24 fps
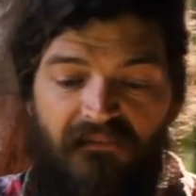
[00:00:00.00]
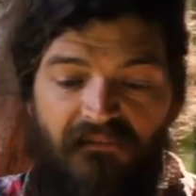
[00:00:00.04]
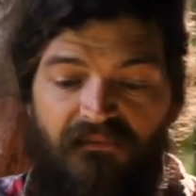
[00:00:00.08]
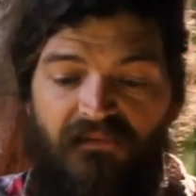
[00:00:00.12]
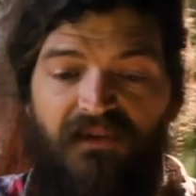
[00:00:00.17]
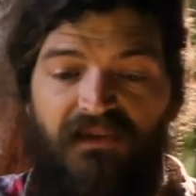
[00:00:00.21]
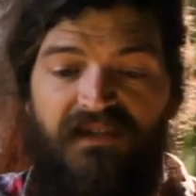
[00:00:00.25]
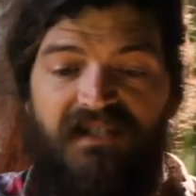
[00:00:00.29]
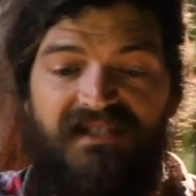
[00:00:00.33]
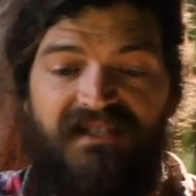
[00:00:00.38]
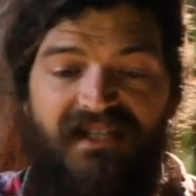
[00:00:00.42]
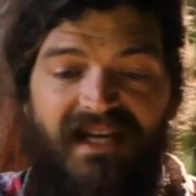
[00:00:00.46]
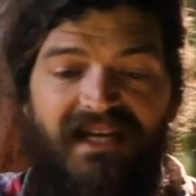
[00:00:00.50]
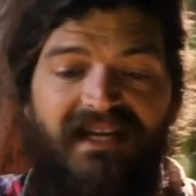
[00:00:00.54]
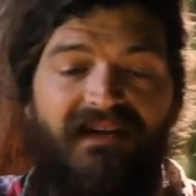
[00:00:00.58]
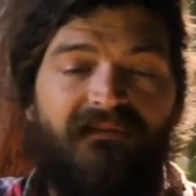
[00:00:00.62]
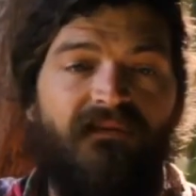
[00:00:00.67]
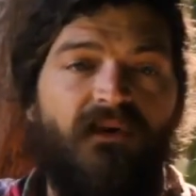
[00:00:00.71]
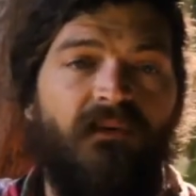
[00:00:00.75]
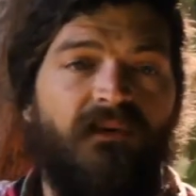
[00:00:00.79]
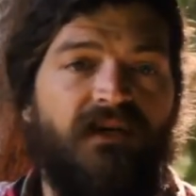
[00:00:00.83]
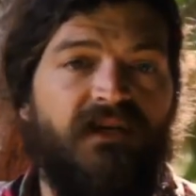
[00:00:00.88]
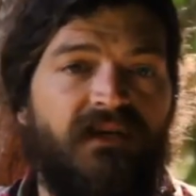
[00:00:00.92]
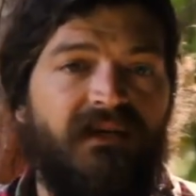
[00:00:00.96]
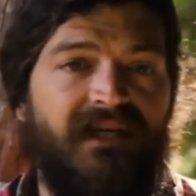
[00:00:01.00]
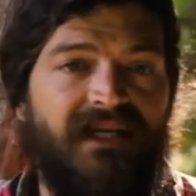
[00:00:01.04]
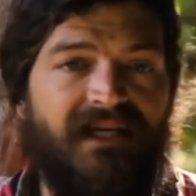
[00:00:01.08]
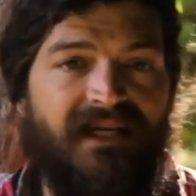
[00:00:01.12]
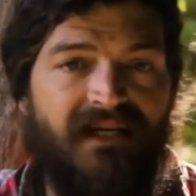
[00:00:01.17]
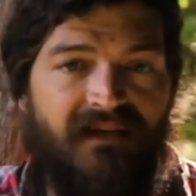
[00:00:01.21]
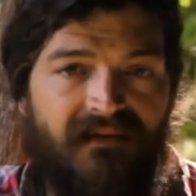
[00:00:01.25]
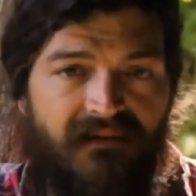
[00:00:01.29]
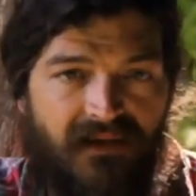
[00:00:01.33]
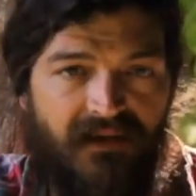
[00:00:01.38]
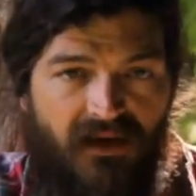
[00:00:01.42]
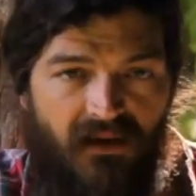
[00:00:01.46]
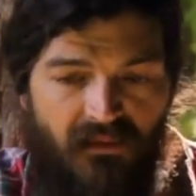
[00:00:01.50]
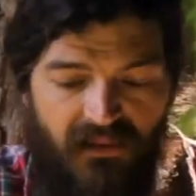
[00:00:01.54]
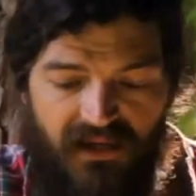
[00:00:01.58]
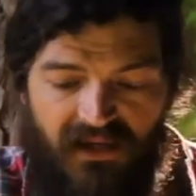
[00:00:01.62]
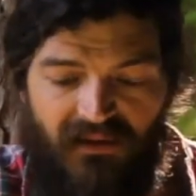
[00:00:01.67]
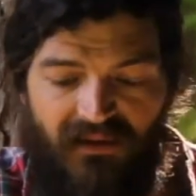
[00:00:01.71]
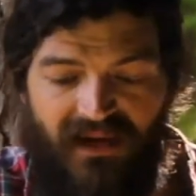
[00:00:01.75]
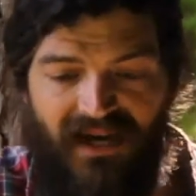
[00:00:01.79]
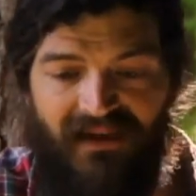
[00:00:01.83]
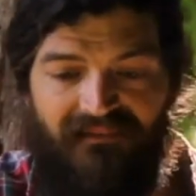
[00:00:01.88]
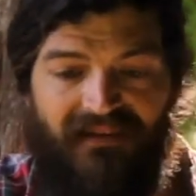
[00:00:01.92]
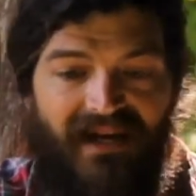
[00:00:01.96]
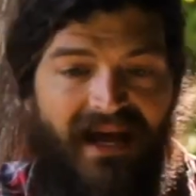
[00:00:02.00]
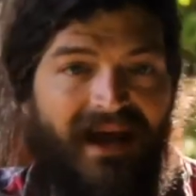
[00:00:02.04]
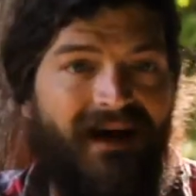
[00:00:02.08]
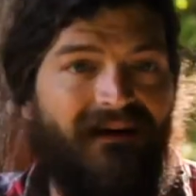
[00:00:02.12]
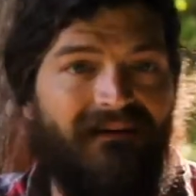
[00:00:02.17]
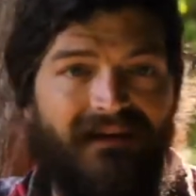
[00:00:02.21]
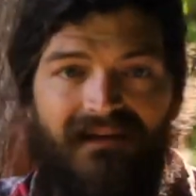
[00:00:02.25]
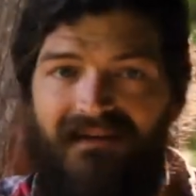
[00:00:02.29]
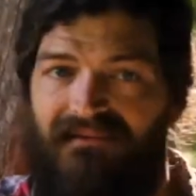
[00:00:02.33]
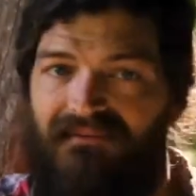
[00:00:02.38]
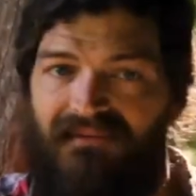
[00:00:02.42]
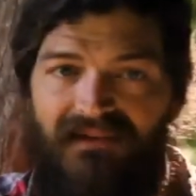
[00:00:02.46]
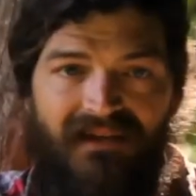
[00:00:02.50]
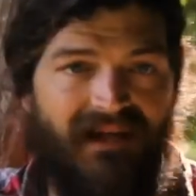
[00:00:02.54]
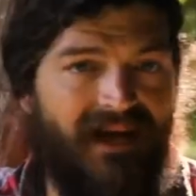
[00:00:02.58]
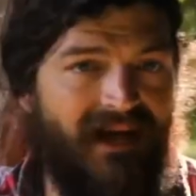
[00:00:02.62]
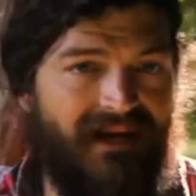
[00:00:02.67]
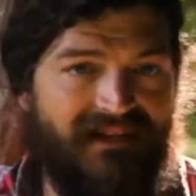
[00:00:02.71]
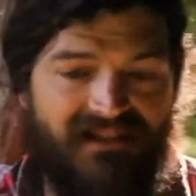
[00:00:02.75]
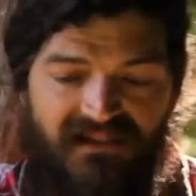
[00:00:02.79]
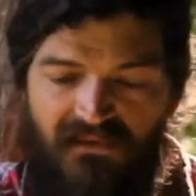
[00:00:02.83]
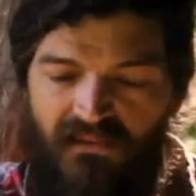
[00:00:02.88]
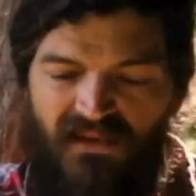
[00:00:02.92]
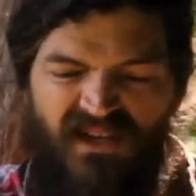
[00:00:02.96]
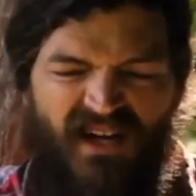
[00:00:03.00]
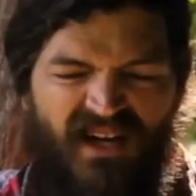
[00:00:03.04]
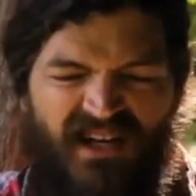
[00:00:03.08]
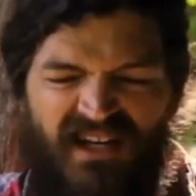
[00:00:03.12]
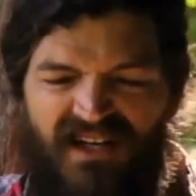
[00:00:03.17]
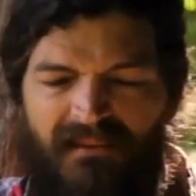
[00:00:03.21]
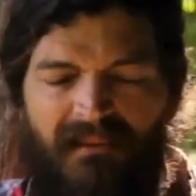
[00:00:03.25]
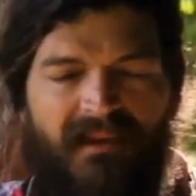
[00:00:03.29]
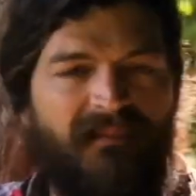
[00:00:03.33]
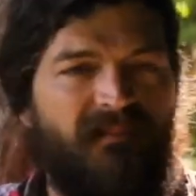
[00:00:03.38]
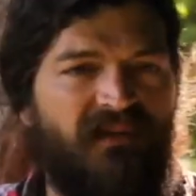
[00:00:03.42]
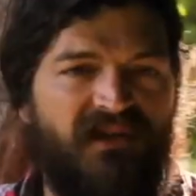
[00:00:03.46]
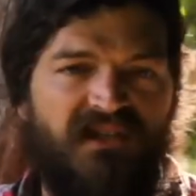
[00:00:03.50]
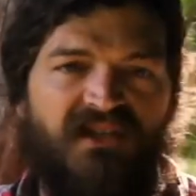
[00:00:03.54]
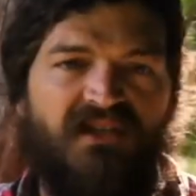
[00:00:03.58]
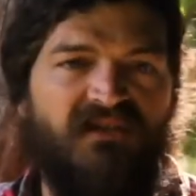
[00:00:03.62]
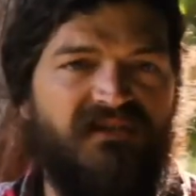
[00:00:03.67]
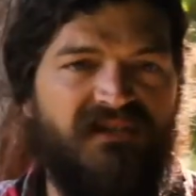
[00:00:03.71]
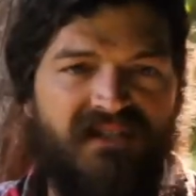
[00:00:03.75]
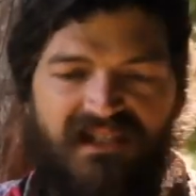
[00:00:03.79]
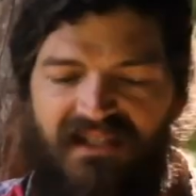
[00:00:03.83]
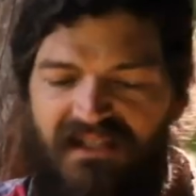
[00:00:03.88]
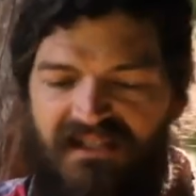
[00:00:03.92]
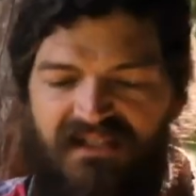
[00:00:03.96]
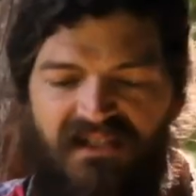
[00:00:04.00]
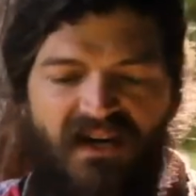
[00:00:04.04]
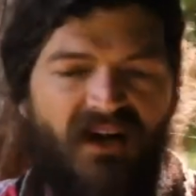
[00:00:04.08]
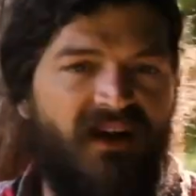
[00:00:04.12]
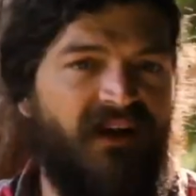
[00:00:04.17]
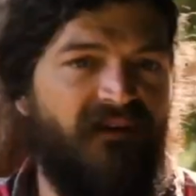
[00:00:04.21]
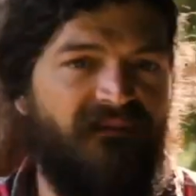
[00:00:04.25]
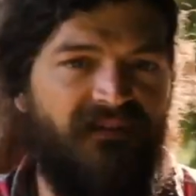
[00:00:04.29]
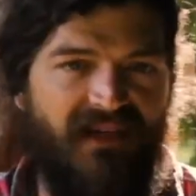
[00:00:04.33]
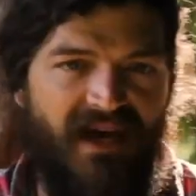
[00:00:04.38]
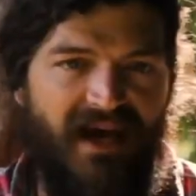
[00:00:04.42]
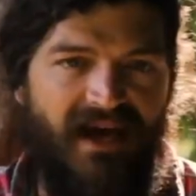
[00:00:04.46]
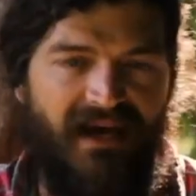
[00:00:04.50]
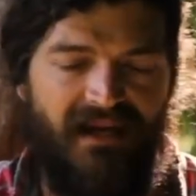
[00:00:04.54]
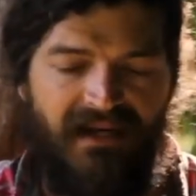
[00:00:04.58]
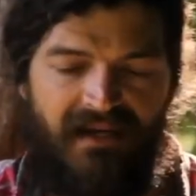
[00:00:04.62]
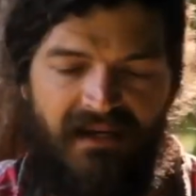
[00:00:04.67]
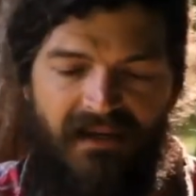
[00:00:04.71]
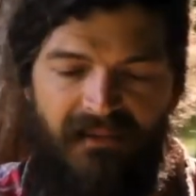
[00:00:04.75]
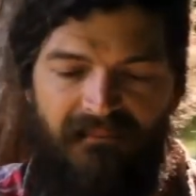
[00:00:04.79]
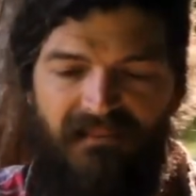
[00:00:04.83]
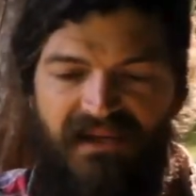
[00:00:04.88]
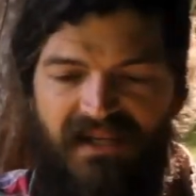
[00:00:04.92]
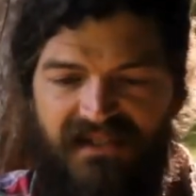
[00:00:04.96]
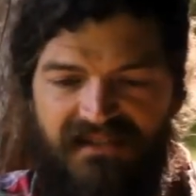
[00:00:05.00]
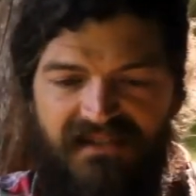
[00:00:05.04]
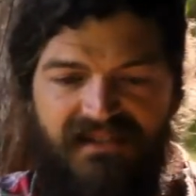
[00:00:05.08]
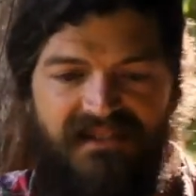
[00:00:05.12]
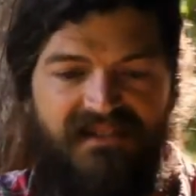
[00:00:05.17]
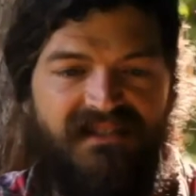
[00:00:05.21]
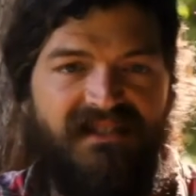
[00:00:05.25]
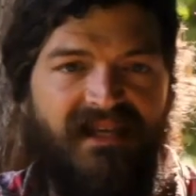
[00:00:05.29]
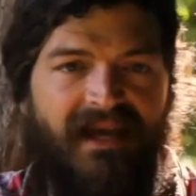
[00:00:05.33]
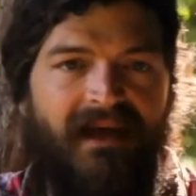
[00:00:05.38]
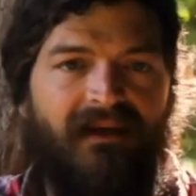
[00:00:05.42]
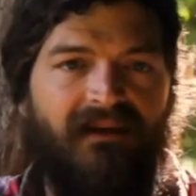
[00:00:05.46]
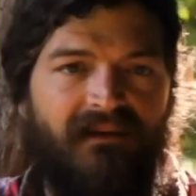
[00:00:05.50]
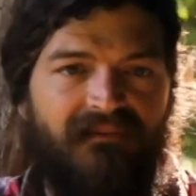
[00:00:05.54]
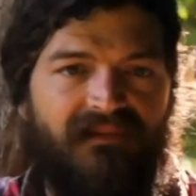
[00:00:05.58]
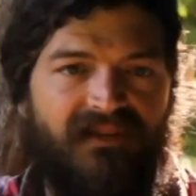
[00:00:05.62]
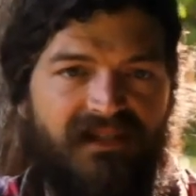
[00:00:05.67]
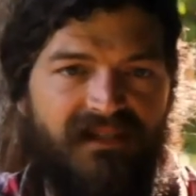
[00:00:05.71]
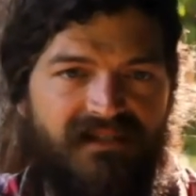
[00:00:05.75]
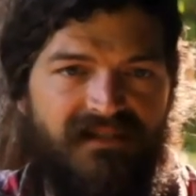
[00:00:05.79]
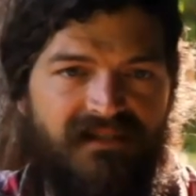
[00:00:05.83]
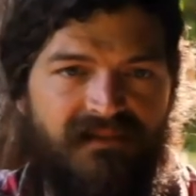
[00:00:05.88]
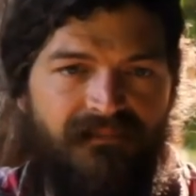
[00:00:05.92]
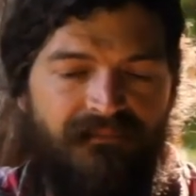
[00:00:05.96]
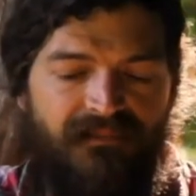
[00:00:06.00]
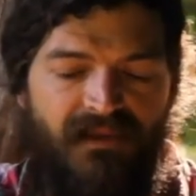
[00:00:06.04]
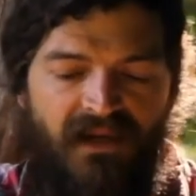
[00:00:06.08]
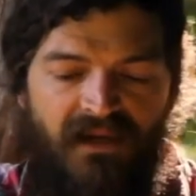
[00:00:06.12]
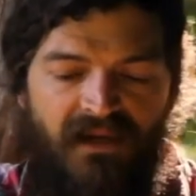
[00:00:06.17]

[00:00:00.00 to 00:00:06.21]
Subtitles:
For the sake of what we're doing here, though, we don't have an outlet for that. So we're not going to be producing a ton of that because of the scale of this.